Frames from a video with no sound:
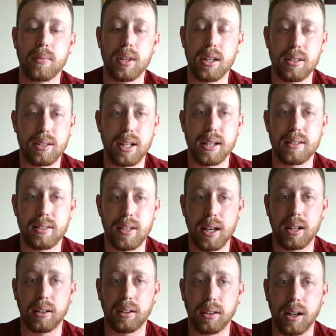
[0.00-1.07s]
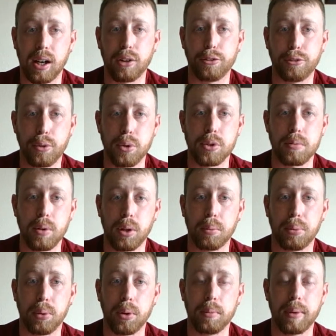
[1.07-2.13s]
it's gonna have to take a lot of force to be able
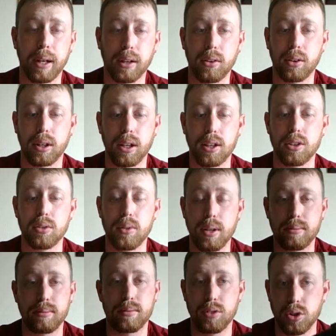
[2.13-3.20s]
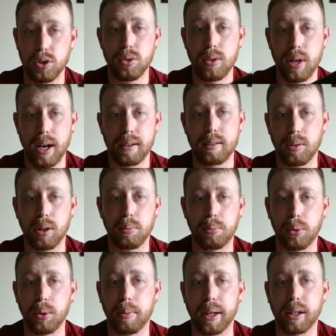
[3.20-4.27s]
to pull it back. Okay, you have to be able to
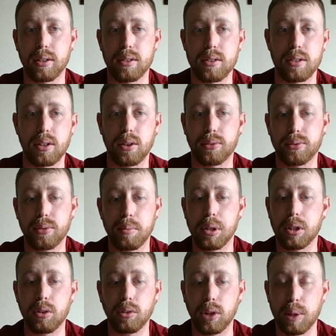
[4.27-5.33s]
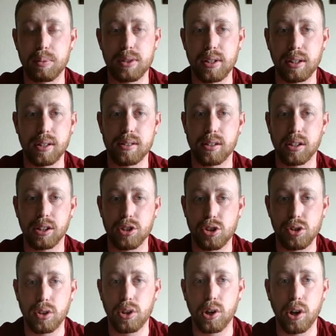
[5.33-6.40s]
pull it back yourself. Your lipstick isn't gonna
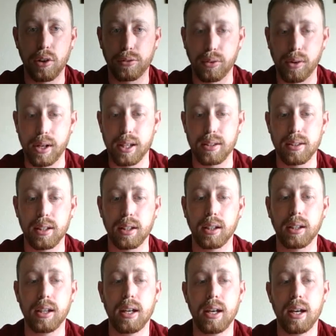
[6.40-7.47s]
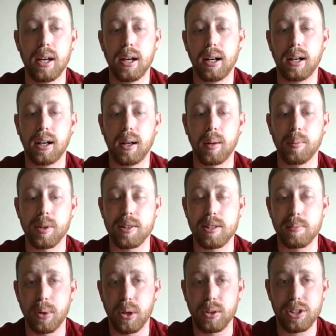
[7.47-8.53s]
shoot it off or anything. A
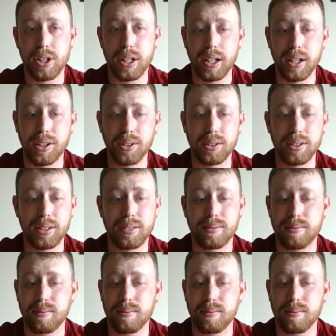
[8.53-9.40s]
small child,